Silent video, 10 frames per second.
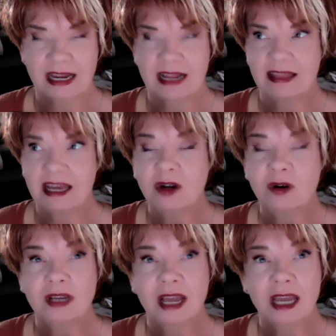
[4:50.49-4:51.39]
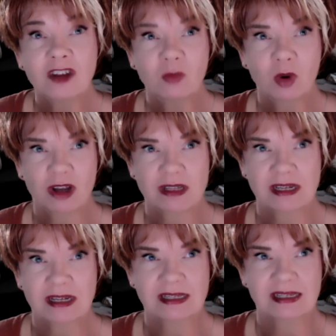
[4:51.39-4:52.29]
And that creative
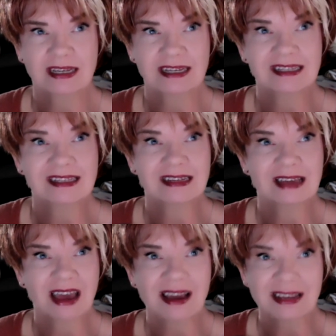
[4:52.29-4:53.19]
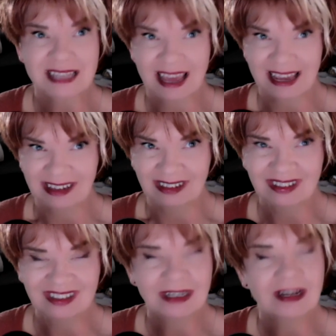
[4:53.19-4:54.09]
process is the exhale